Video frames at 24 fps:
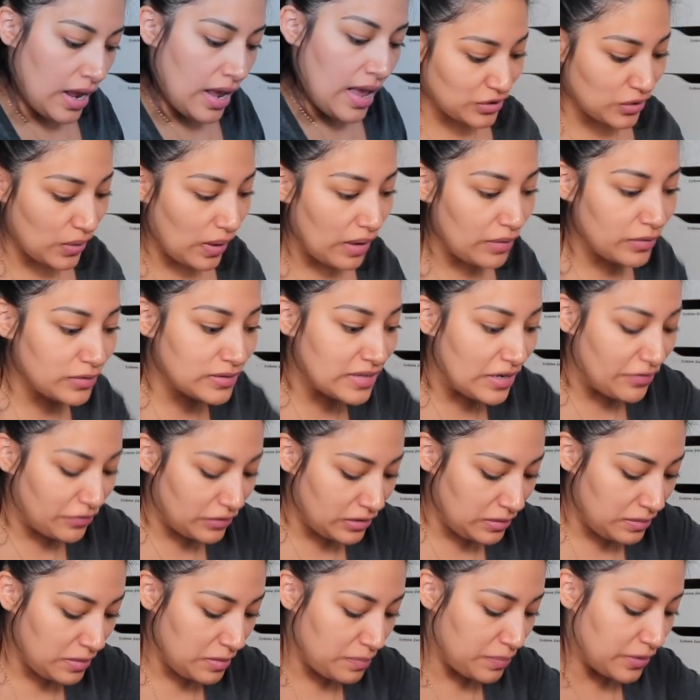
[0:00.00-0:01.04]
So I will
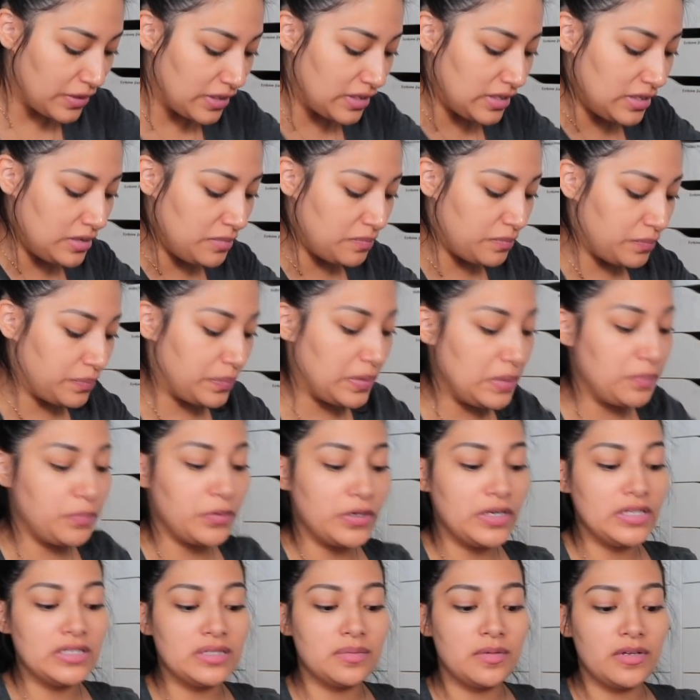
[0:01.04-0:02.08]
definitely be, put, be
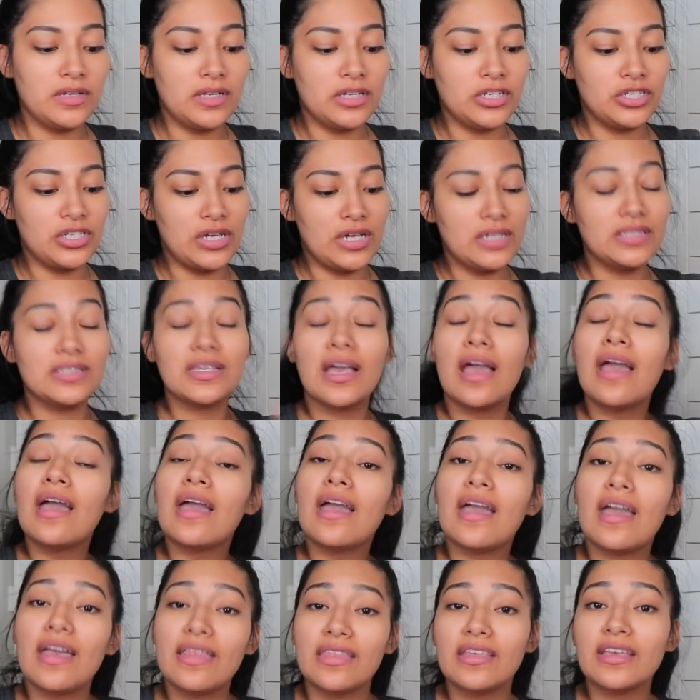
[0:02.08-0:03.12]
putting some of the shades
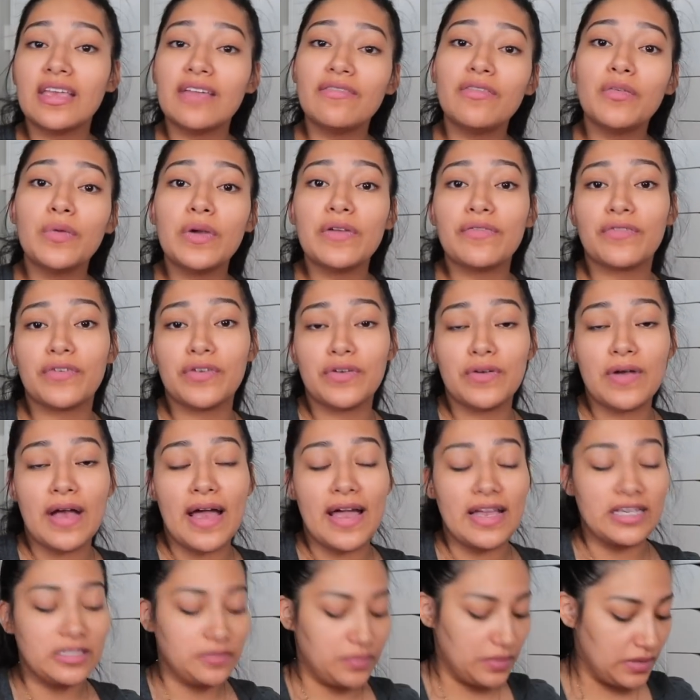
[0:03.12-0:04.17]
in the giveaway for you
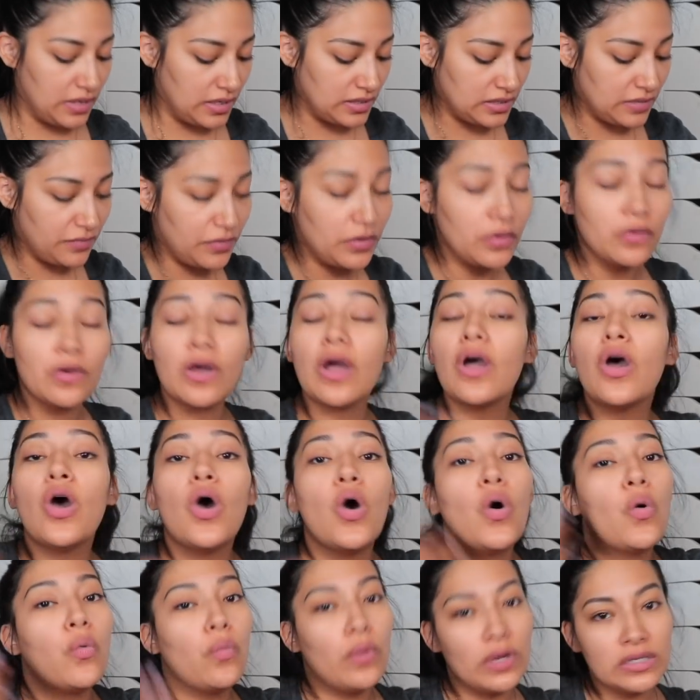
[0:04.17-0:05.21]
guys because if it
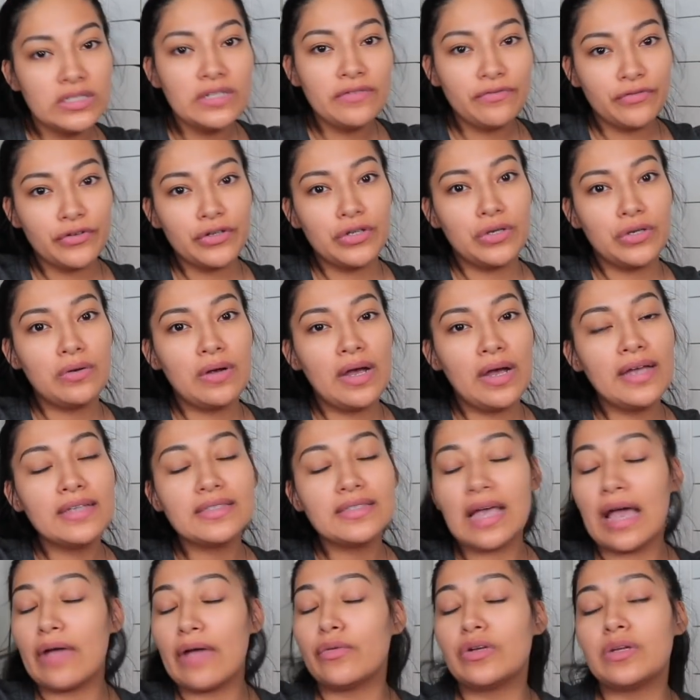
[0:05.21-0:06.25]
wasn't for you guys,
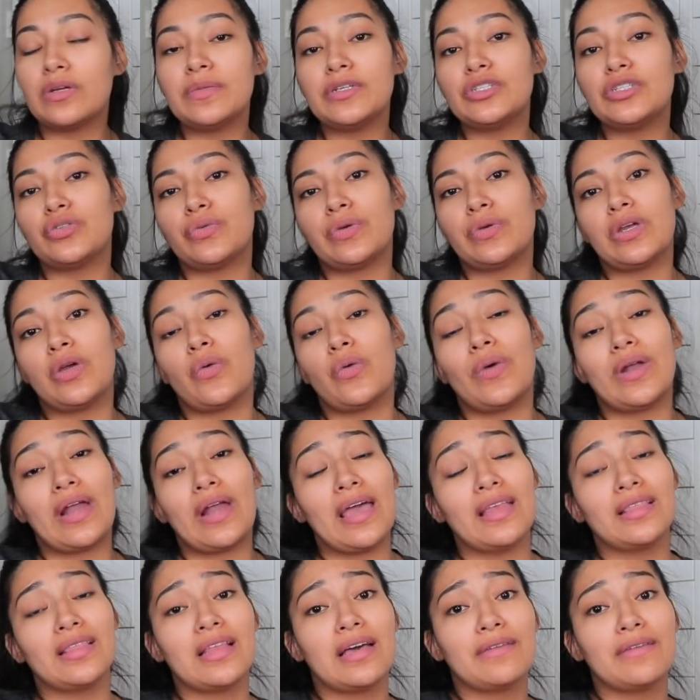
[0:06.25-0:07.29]
I wouldn't be doing what
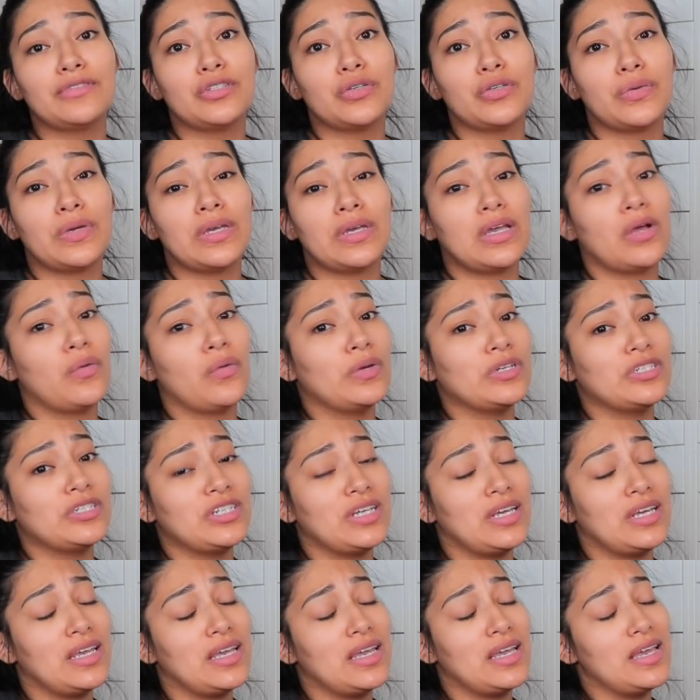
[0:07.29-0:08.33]
I love doing, which
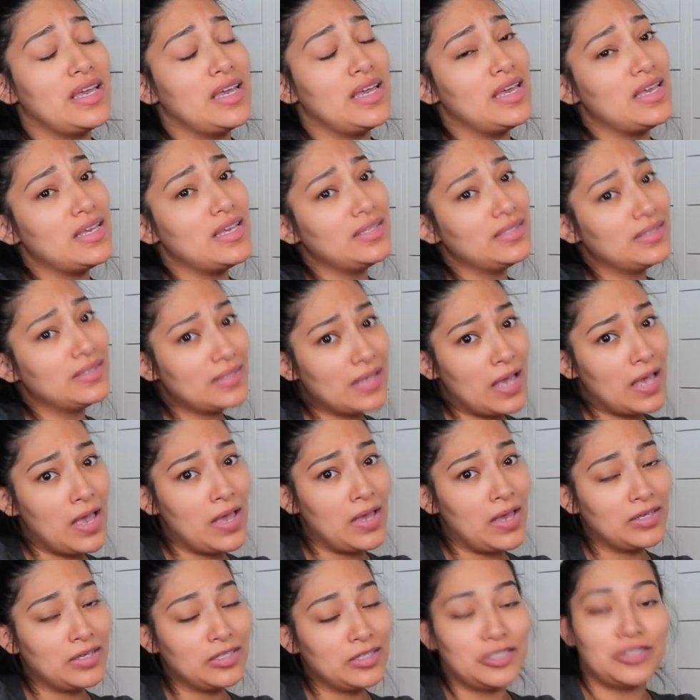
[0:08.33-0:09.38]
is
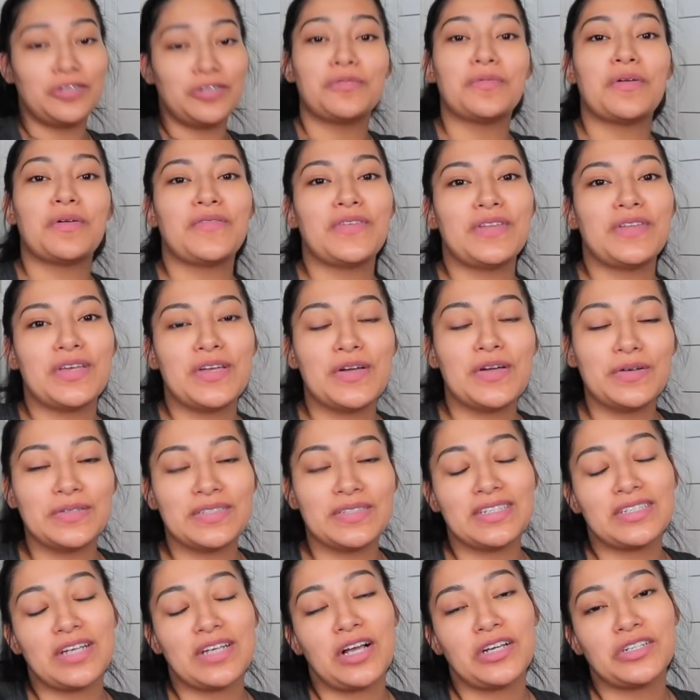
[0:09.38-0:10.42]
doing my videos
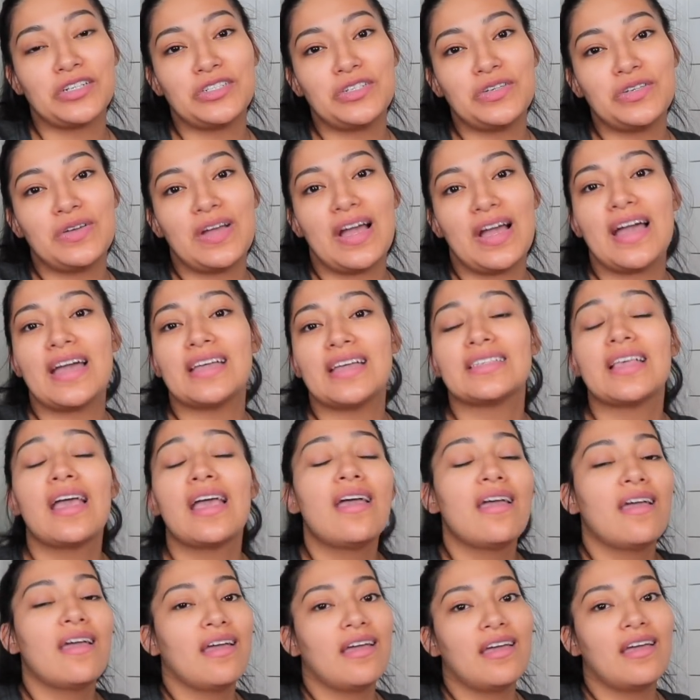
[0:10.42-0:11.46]
and talking to you guys
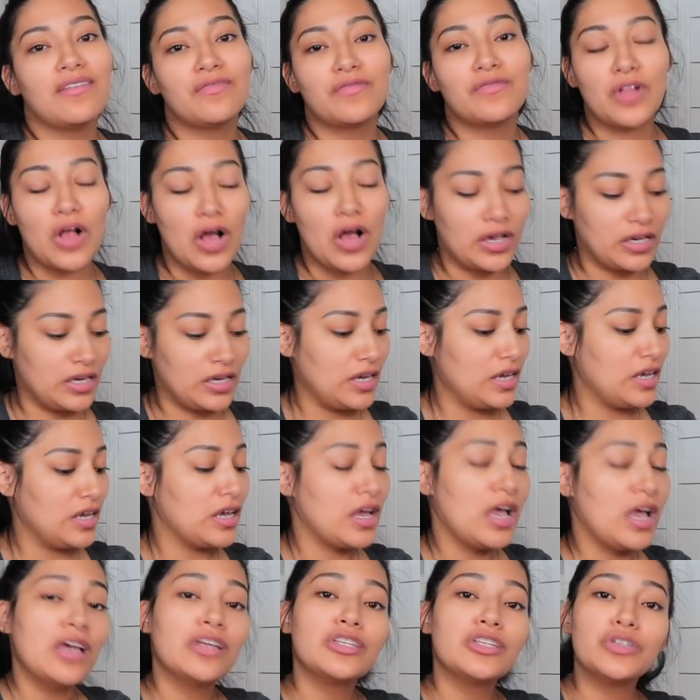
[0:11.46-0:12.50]
and
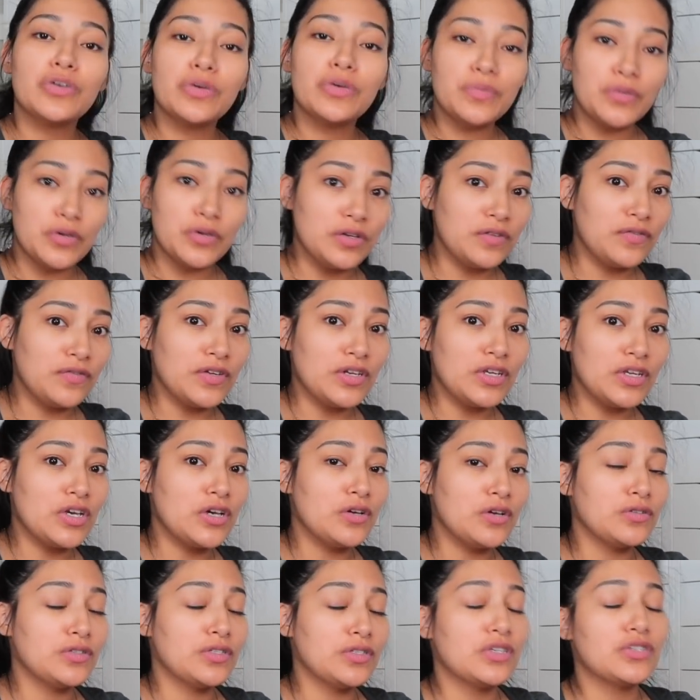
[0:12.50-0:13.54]
vlogging doing beauty
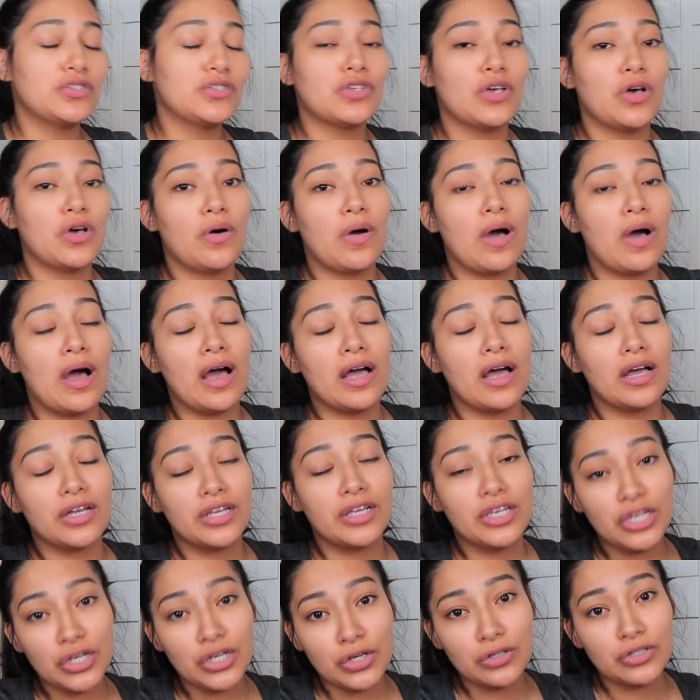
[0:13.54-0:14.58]
videos. So a
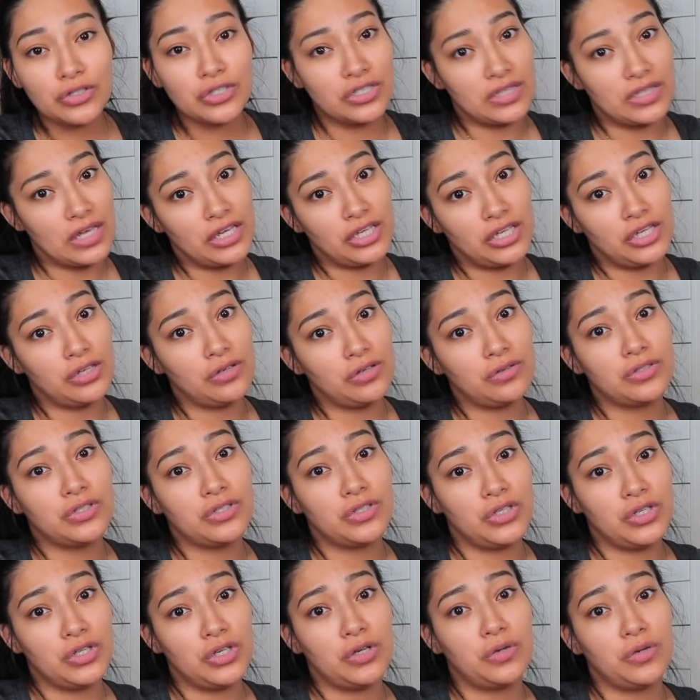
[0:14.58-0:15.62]
huge thank you
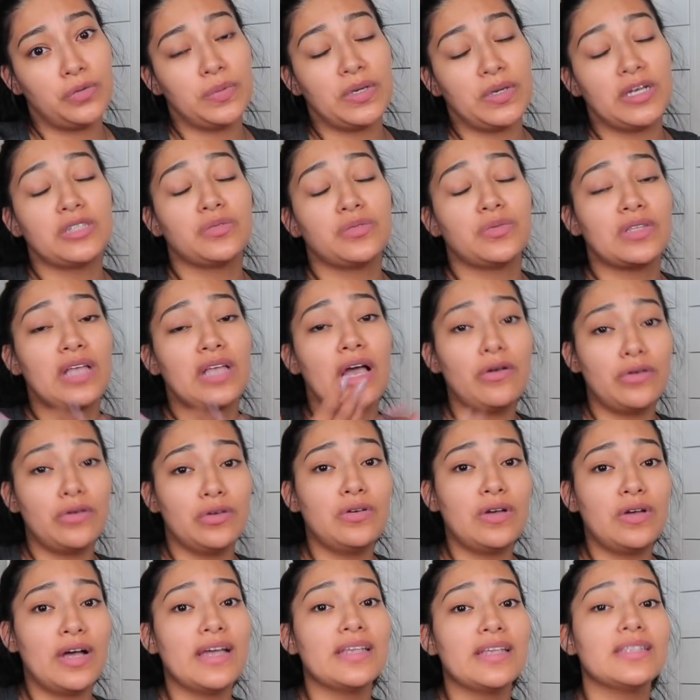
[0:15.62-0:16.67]
to you because without
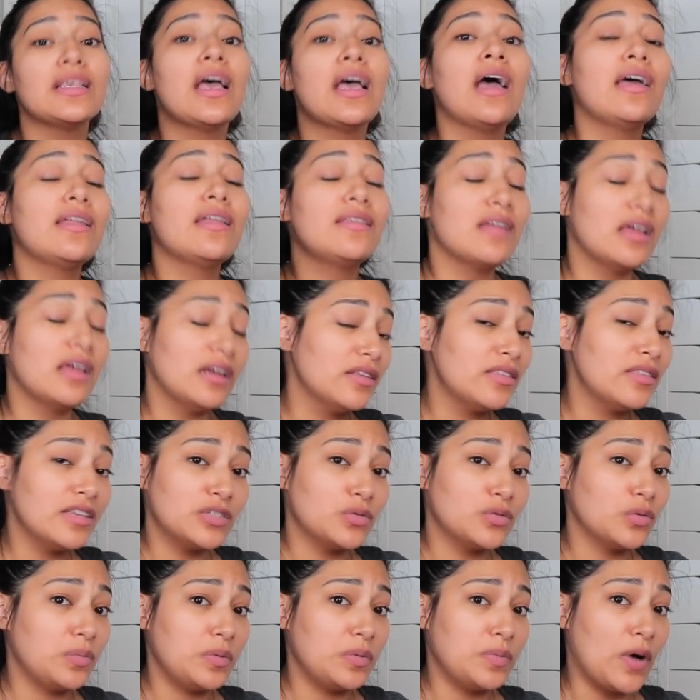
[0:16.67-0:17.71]
you guys, none of
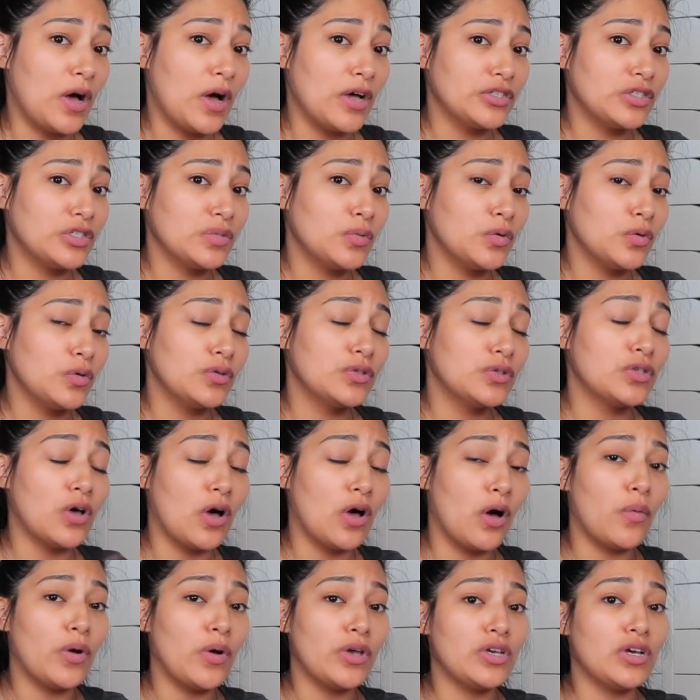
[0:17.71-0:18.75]
this would be possible. So
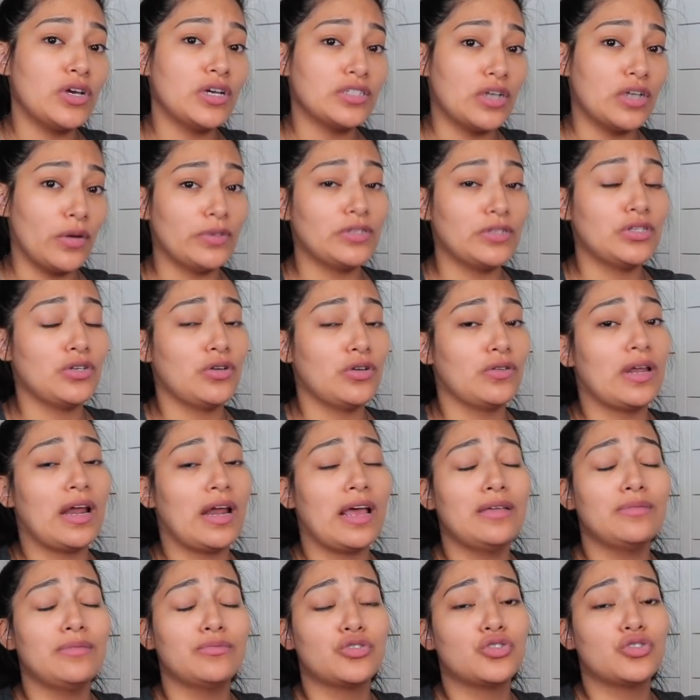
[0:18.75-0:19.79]
I want you guys always to know that I
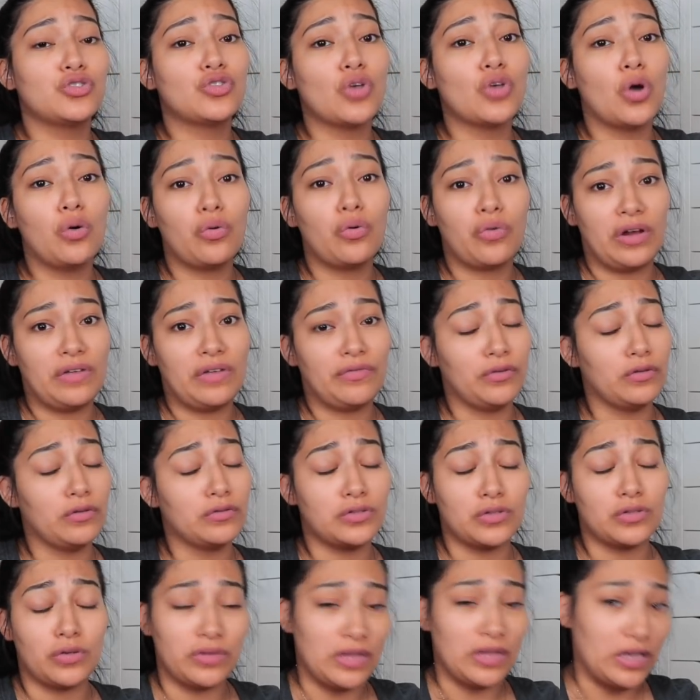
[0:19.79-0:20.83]
am so grateful and
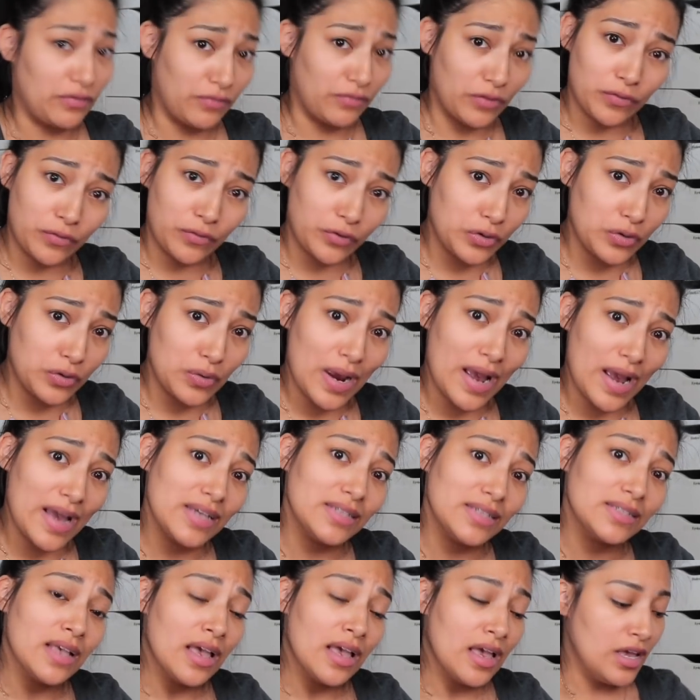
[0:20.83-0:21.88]
so thankful for you
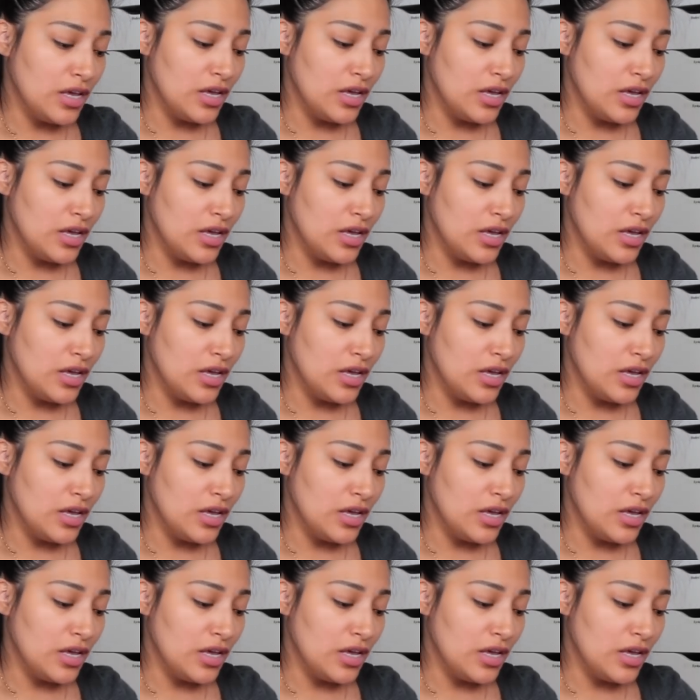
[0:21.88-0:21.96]
guys.